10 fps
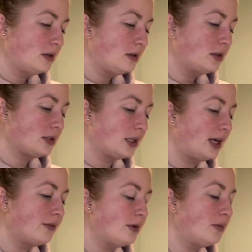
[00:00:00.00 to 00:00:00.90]
There's a
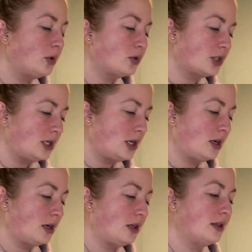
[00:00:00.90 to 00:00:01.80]
lot of emotion
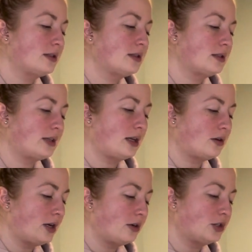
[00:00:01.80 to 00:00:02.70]
here in this center
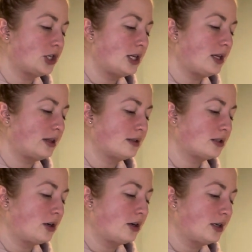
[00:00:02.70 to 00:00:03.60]
energy, like this
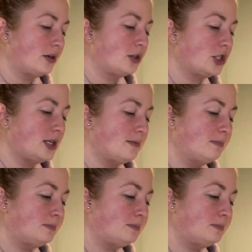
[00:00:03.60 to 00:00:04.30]
current energy.